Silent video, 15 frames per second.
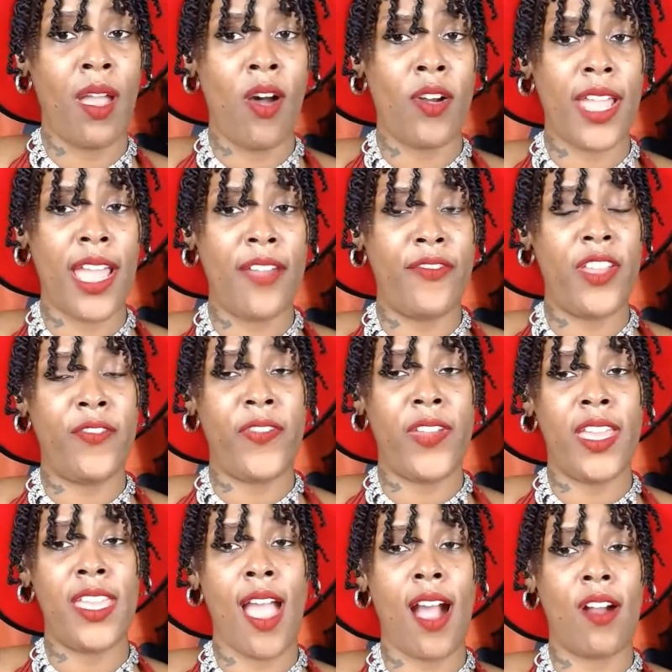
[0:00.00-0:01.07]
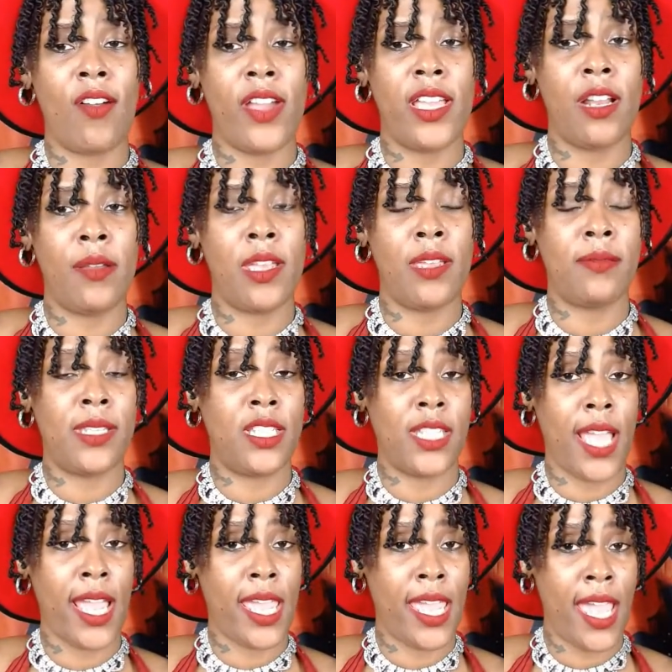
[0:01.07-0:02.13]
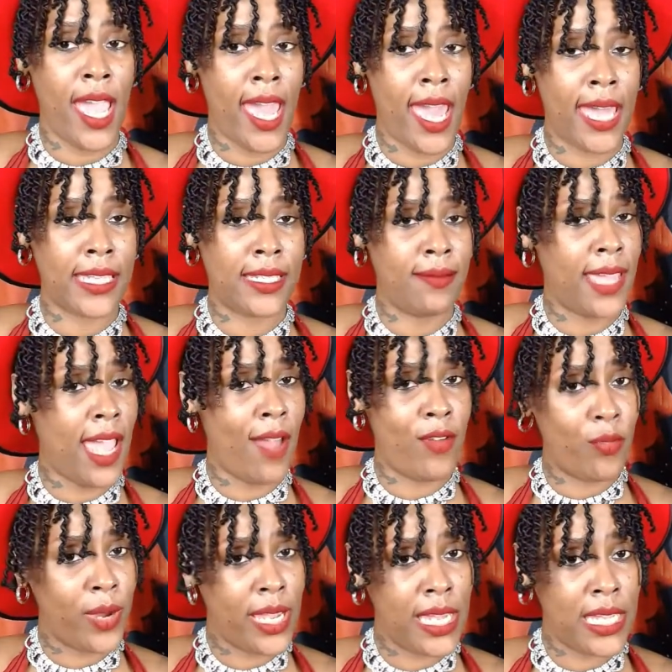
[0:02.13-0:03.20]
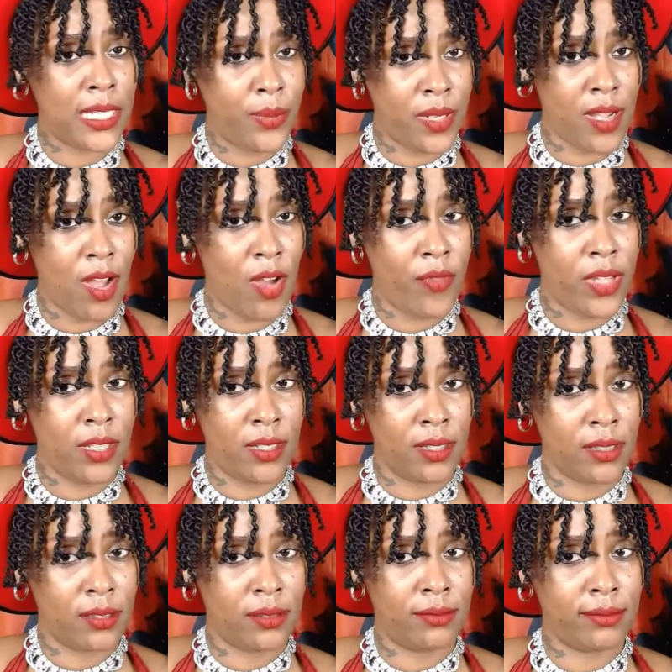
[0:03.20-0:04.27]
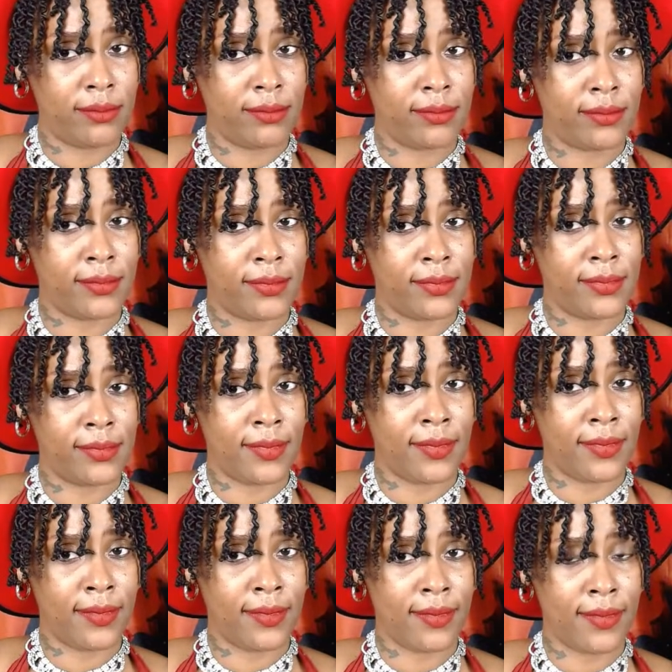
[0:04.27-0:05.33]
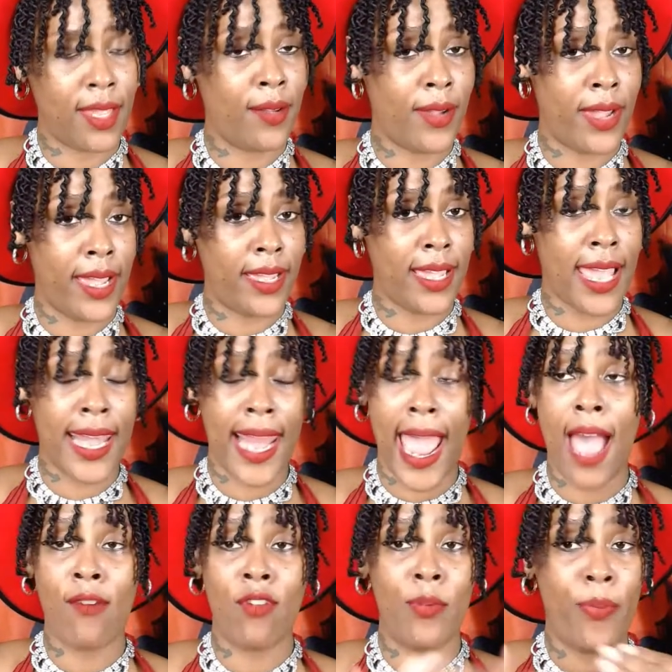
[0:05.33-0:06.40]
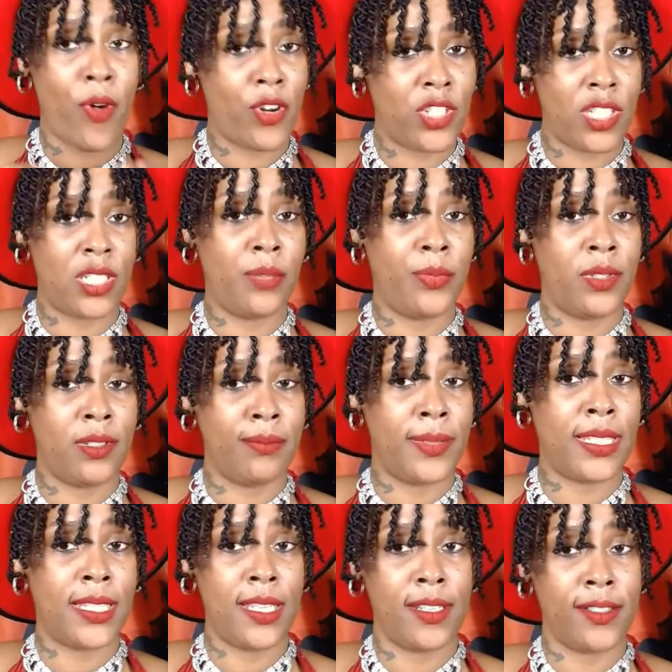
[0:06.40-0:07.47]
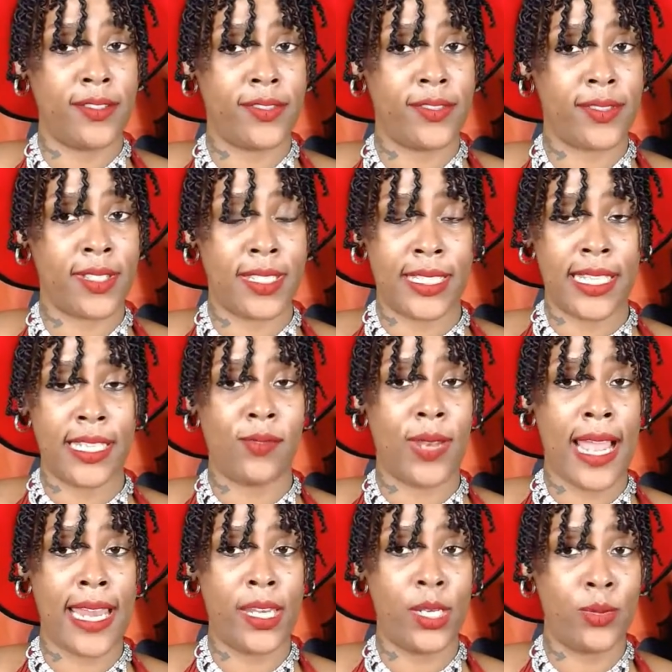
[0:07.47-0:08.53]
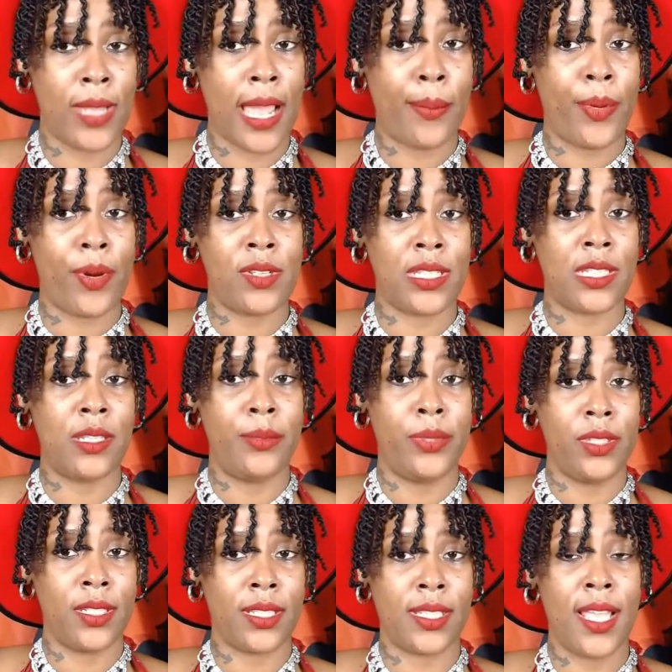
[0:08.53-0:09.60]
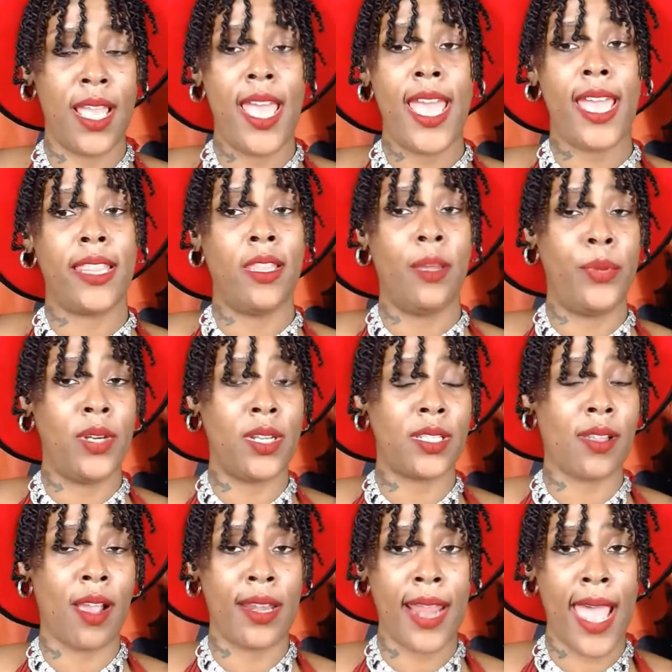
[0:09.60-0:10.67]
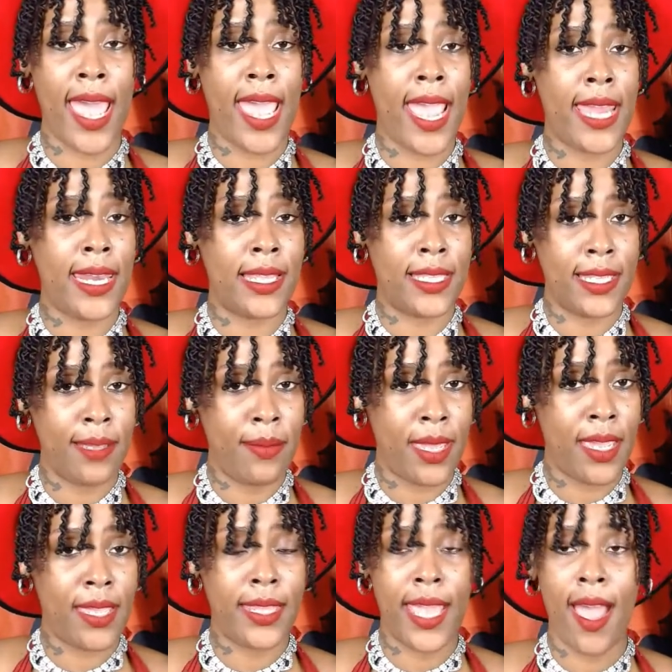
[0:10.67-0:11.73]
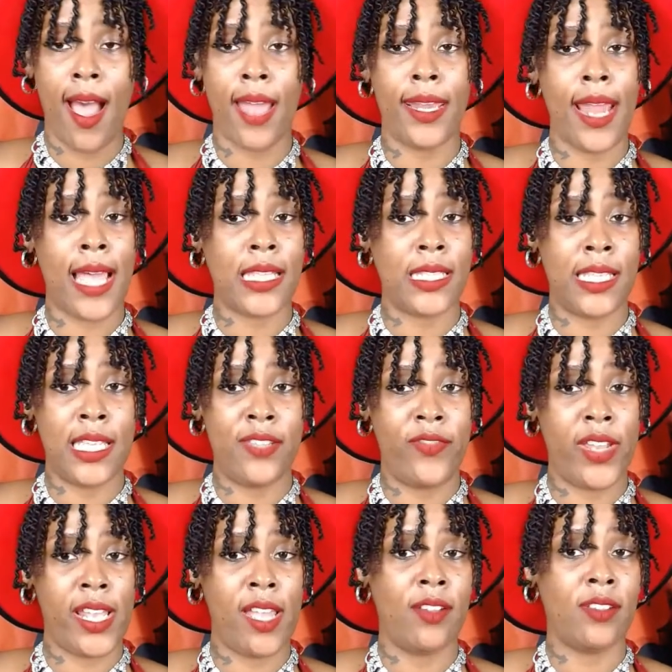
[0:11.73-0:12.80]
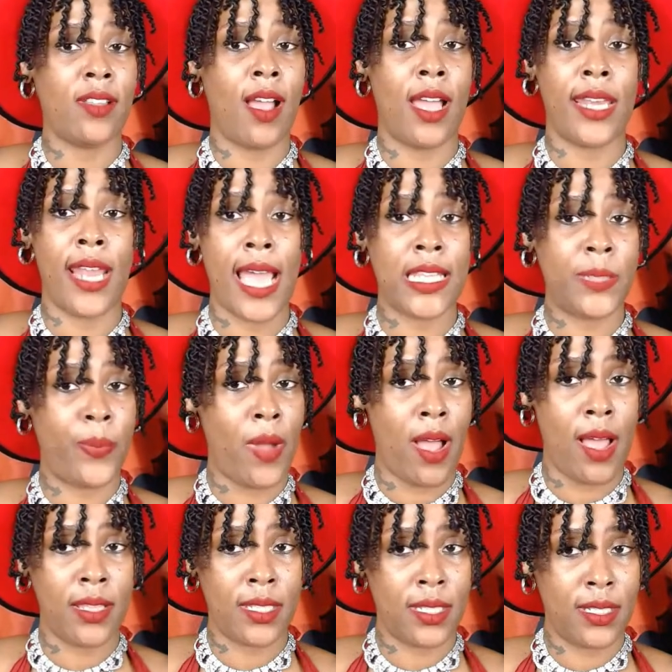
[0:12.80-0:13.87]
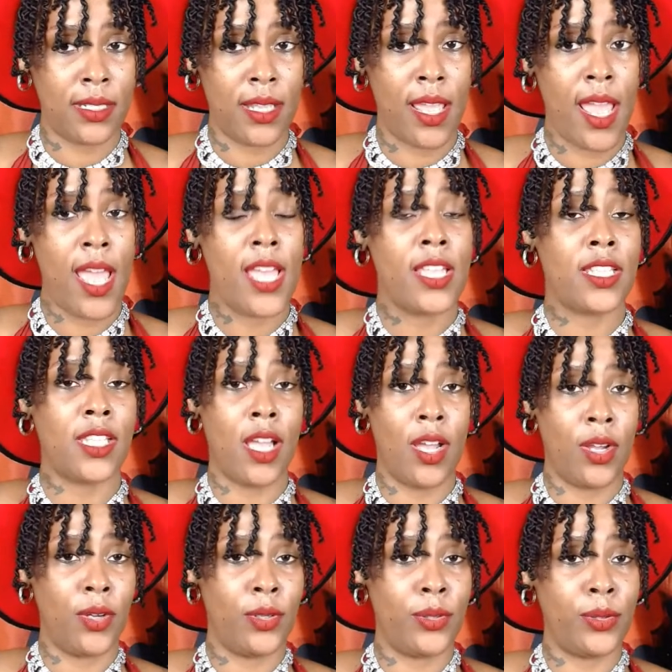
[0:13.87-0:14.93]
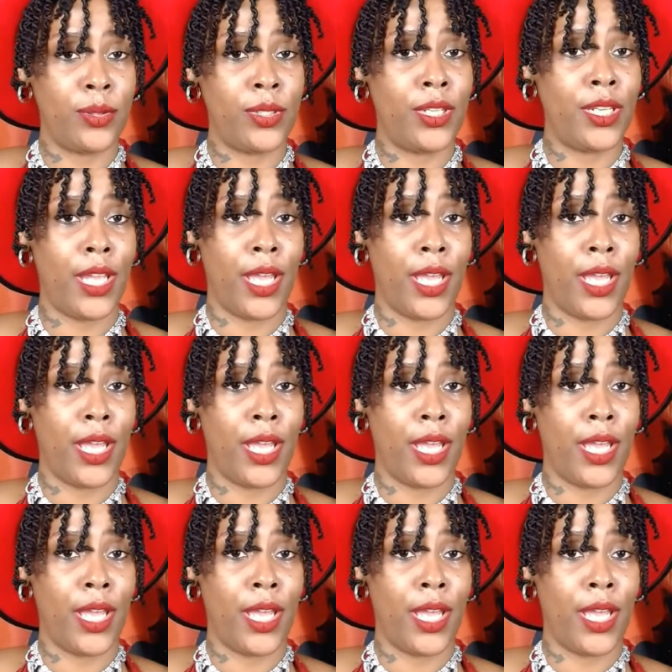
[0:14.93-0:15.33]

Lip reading: okay, Fifi, y'all go hit up MC Shaky and ask him, can we read his book over here? Okay. And I would purchase the book myself, because that's what I do. I purchase the books. The books are not handed to me. These videos are not sponsored. So,